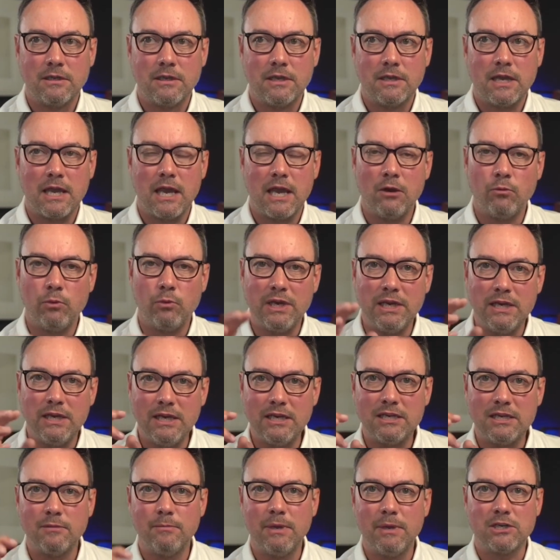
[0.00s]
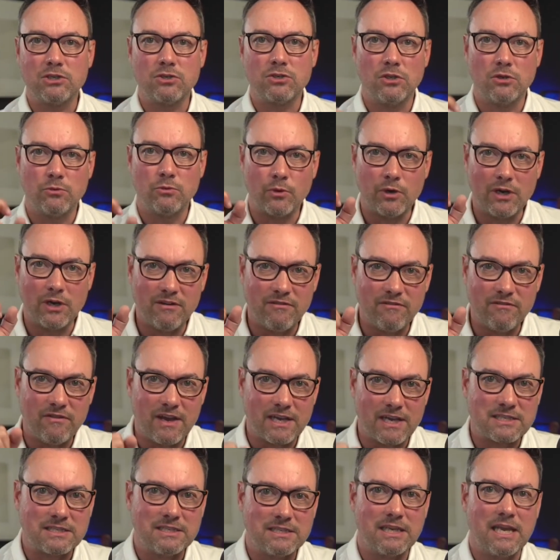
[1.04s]
And we need to make sure that we're
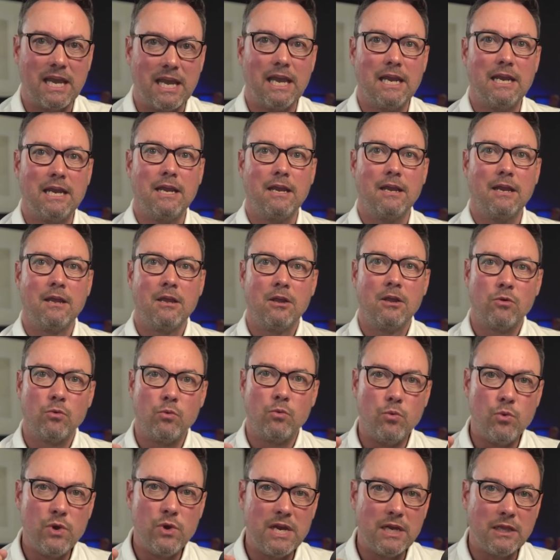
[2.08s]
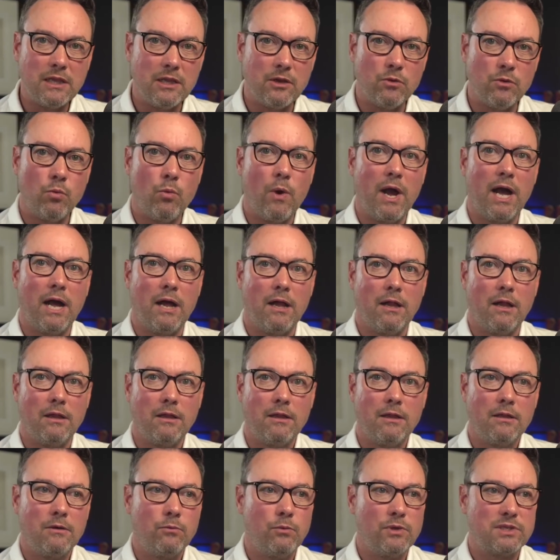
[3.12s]
investigating really well
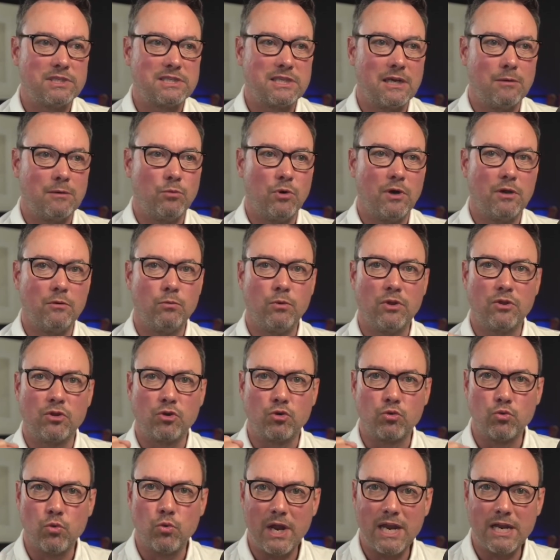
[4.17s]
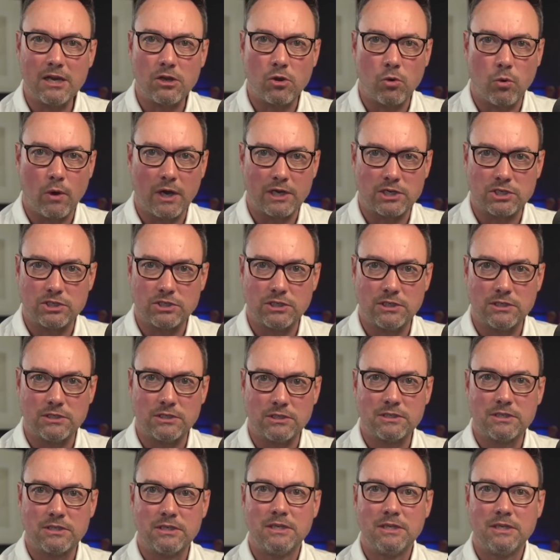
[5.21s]
with someone with great questions,